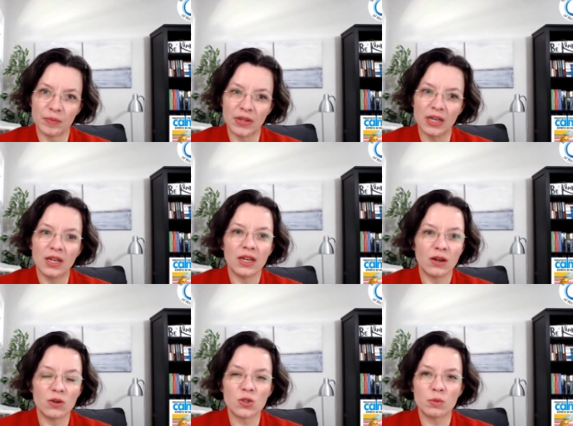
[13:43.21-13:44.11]
It
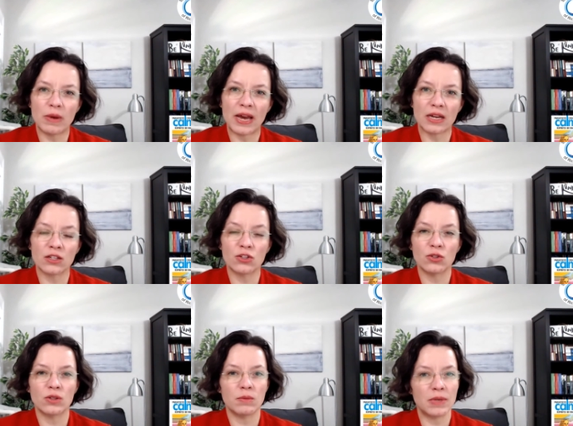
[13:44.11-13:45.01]
goes back
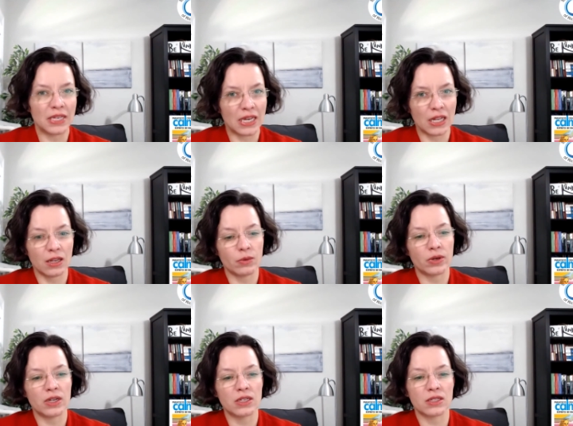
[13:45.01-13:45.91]
to the beginning
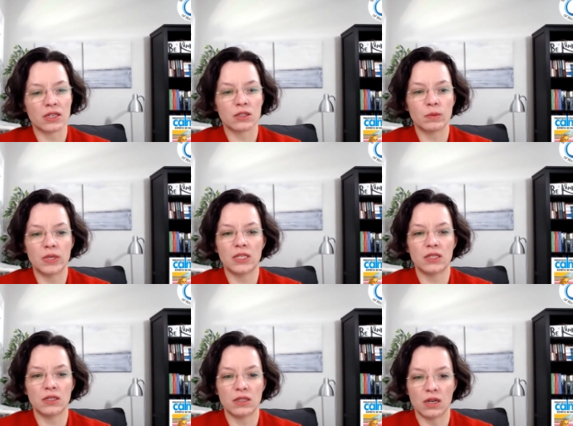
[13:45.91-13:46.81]
when he says peace
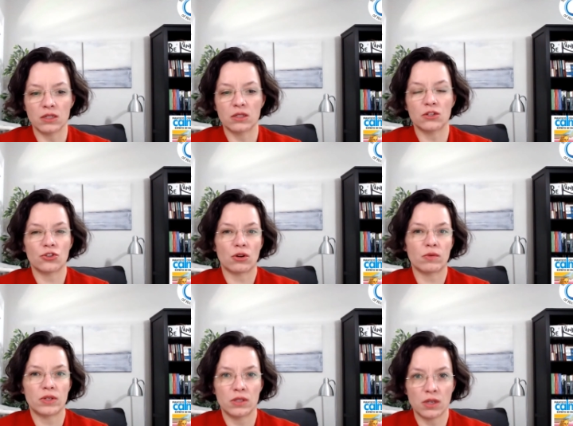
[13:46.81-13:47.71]
in us does not
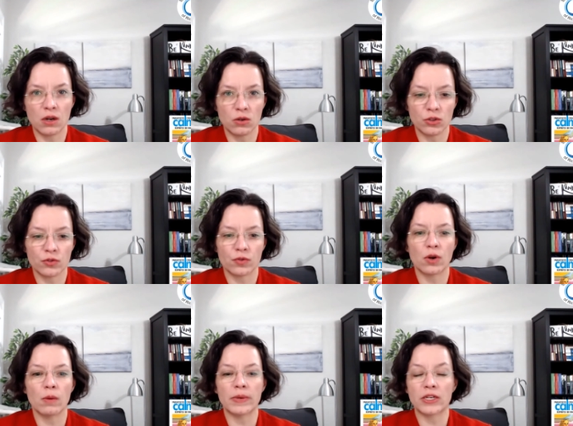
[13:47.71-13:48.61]
result
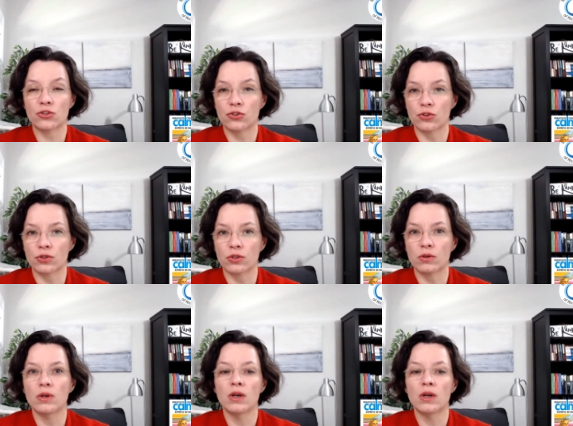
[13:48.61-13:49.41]
from external